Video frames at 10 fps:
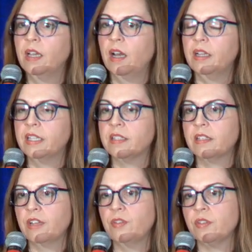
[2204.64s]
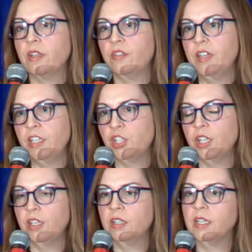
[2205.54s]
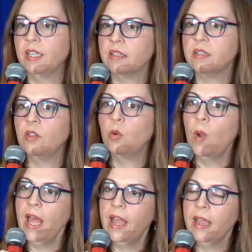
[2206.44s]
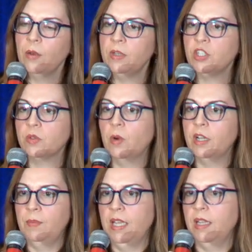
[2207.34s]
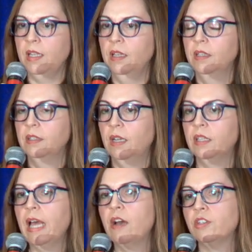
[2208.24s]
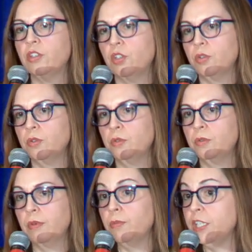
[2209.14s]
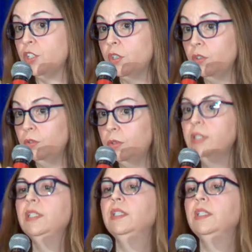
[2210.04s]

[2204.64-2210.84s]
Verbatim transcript: uh, it stifles innovation, it gets in the way, we just want to be allowed to do what we do.